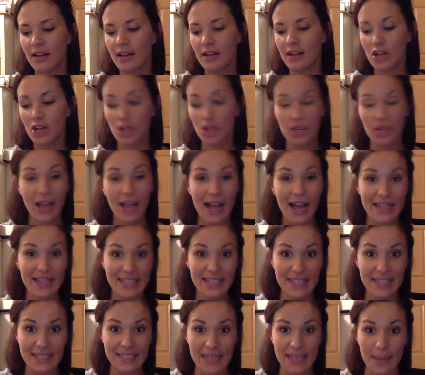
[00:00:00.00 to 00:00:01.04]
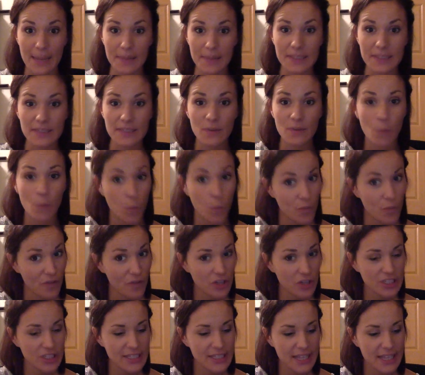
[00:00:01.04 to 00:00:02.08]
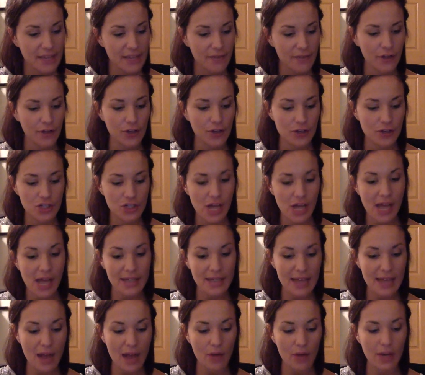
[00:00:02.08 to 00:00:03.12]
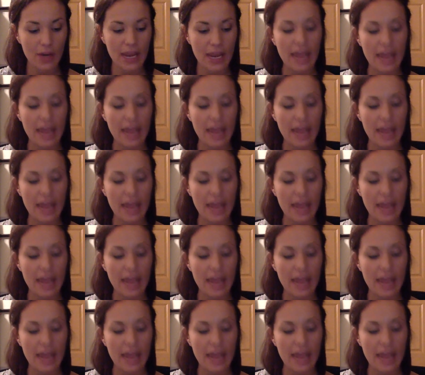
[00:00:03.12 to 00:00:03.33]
Good content tips. First thing for you to jot down